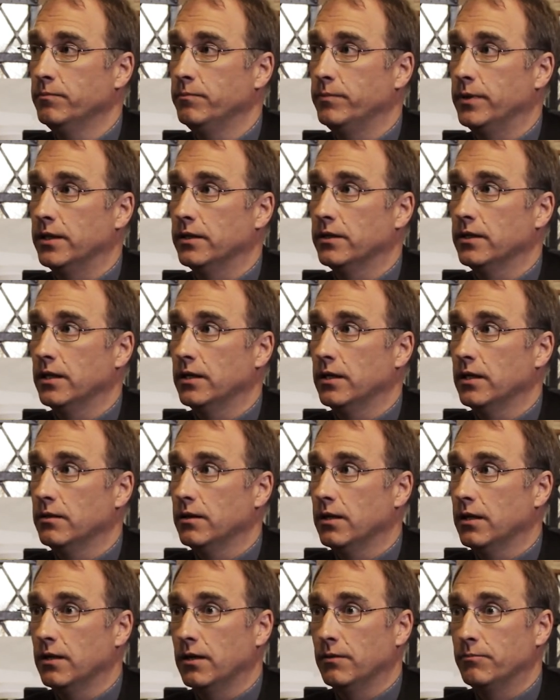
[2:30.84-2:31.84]
But
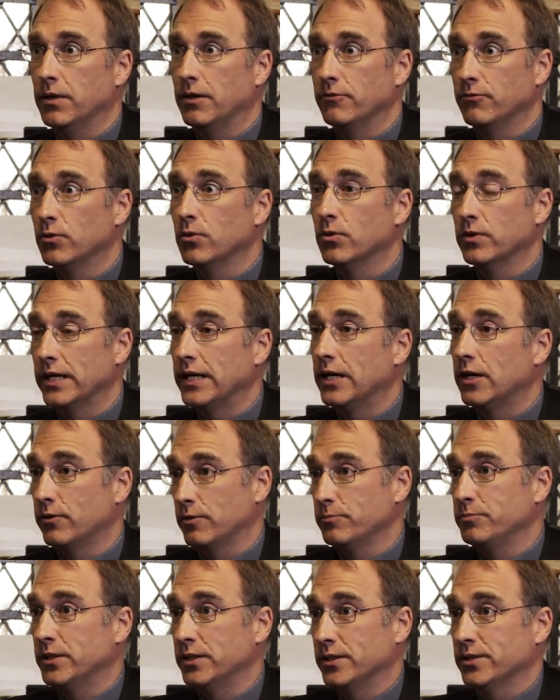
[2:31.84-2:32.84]
above all, they are
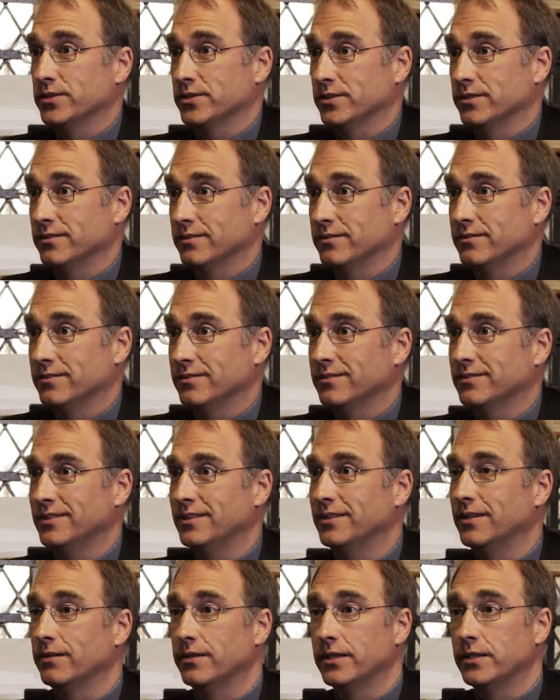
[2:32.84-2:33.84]
a person.
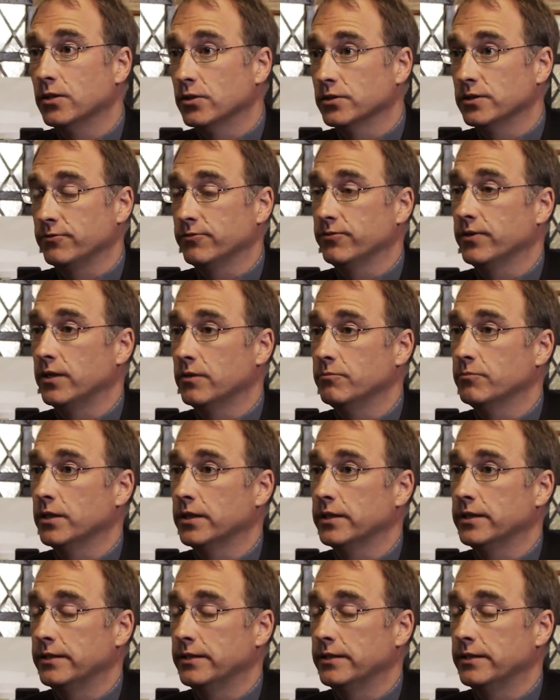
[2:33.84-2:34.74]
You know, they're not defined by